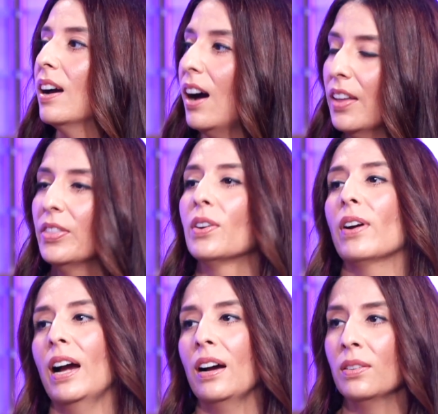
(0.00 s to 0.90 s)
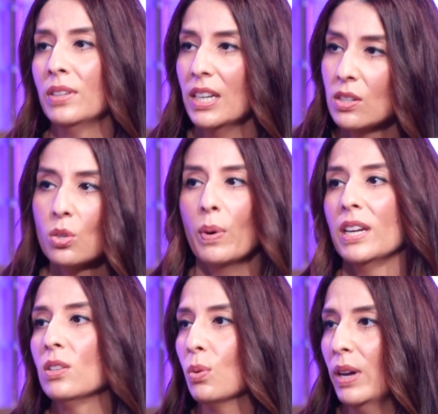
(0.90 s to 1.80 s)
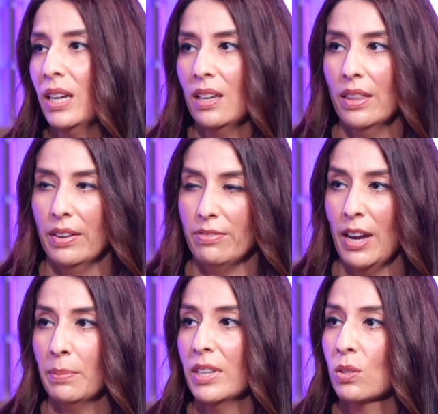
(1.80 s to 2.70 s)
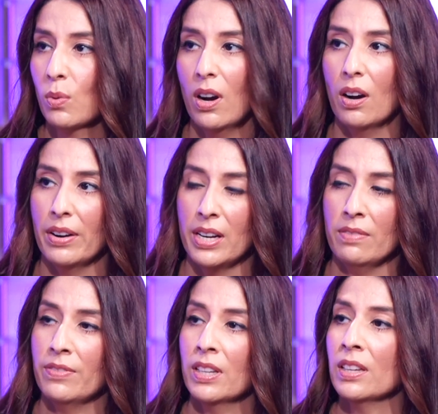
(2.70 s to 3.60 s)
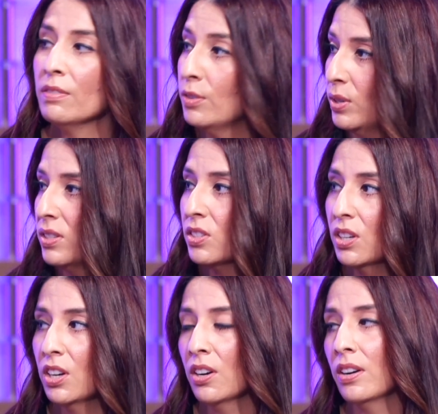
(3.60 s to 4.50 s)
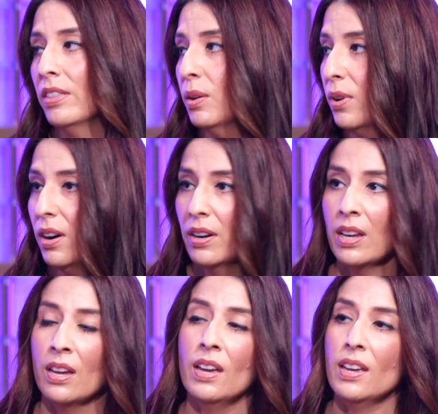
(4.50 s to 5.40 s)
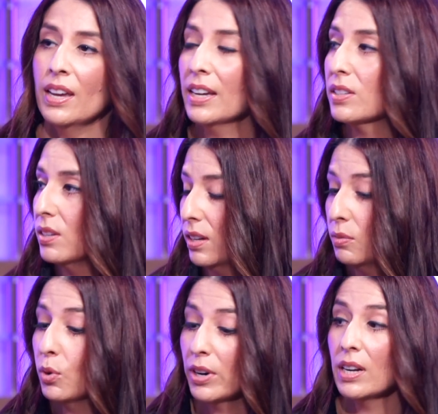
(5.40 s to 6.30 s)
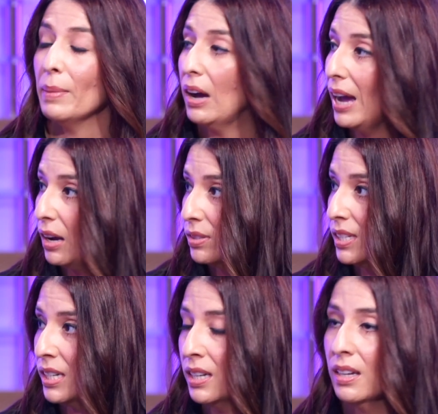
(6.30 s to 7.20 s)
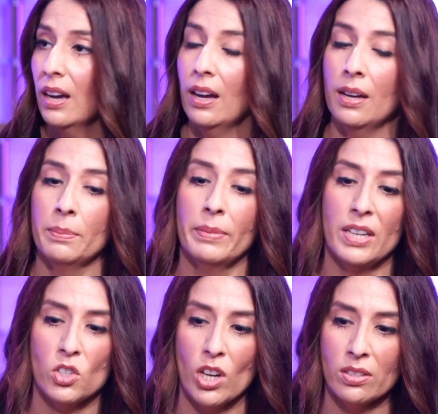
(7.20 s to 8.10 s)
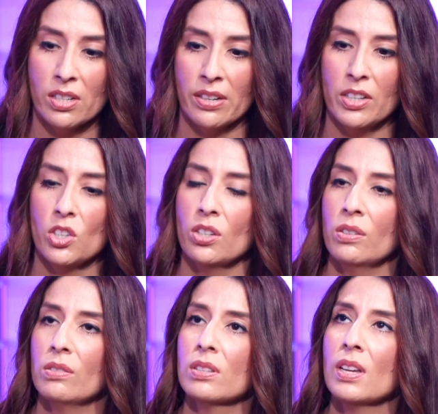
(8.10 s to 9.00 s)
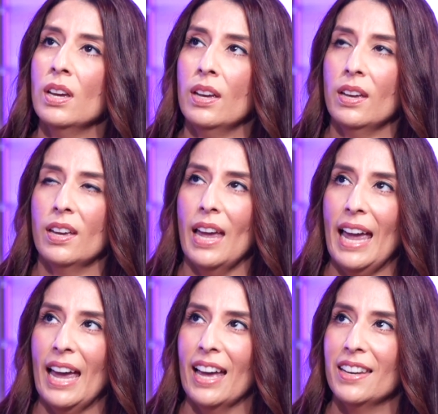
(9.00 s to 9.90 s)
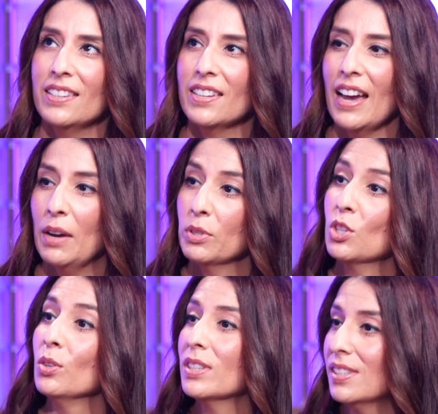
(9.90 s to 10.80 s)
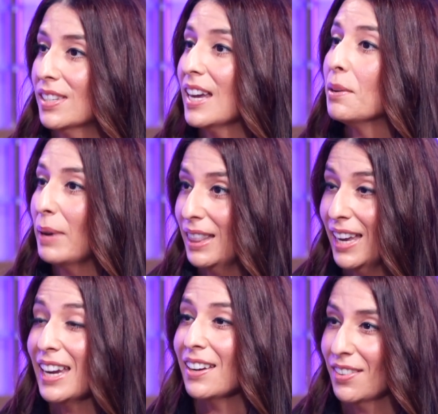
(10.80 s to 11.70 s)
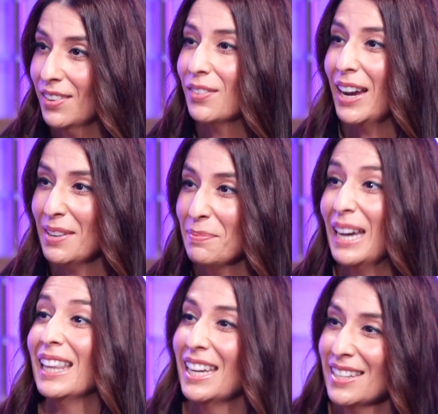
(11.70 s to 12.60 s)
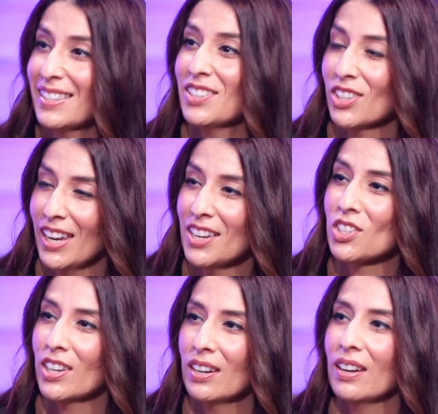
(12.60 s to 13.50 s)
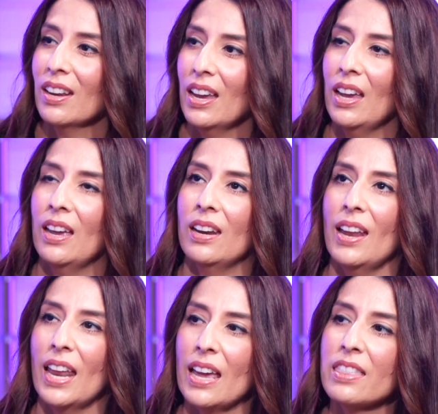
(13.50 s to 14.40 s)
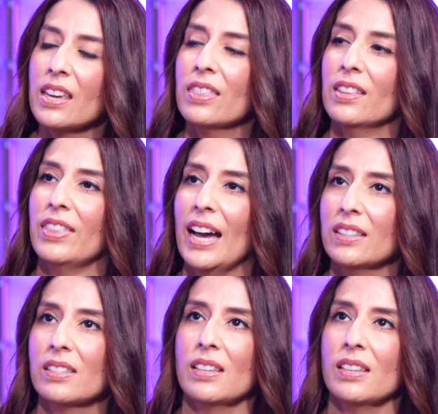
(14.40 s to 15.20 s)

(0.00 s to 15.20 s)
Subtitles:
on the ground in 2020, that families were already feeling food insecure, they were already worried about housing and shelter issues. And I was told to stay in my lane, right? My lane is education. And I think that's